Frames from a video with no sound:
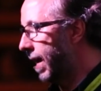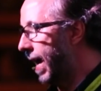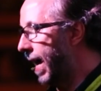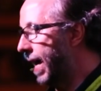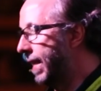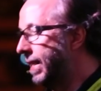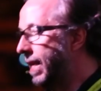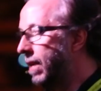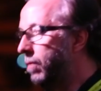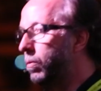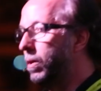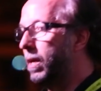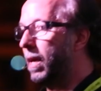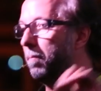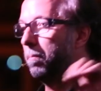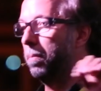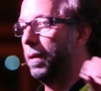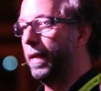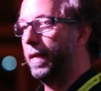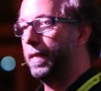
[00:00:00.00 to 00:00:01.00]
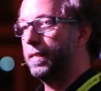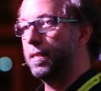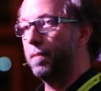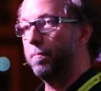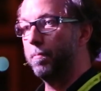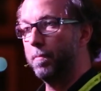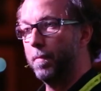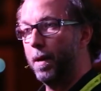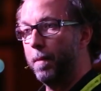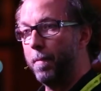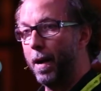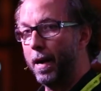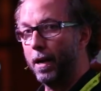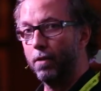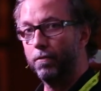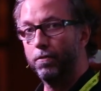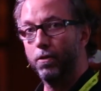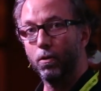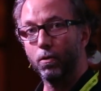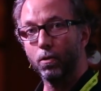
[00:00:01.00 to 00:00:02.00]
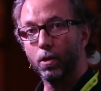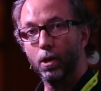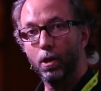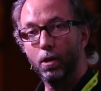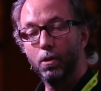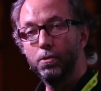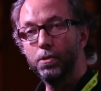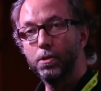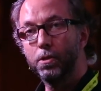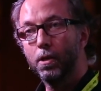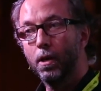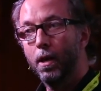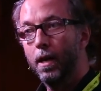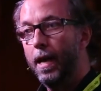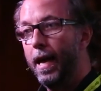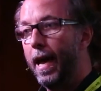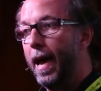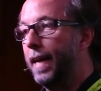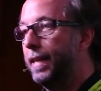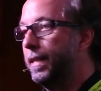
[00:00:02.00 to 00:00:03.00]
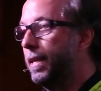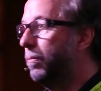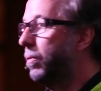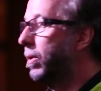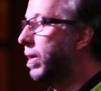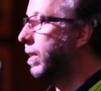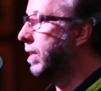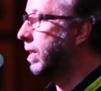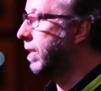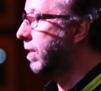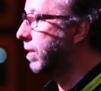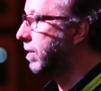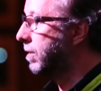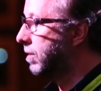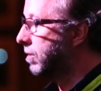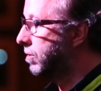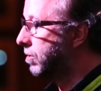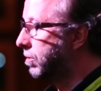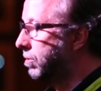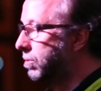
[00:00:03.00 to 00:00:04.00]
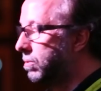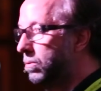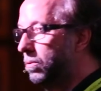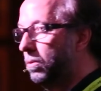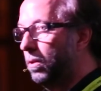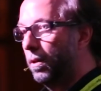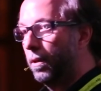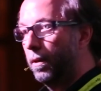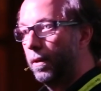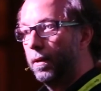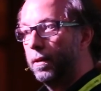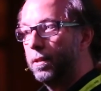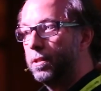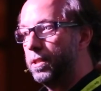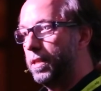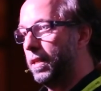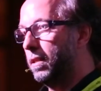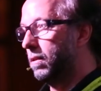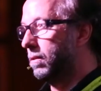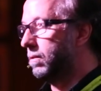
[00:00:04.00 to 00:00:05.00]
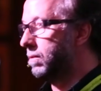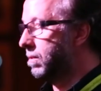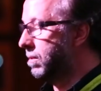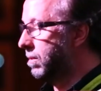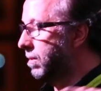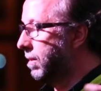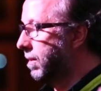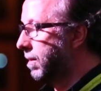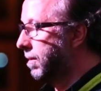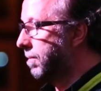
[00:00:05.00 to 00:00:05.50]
And then we can place a microphone close, and then we can hear the two signals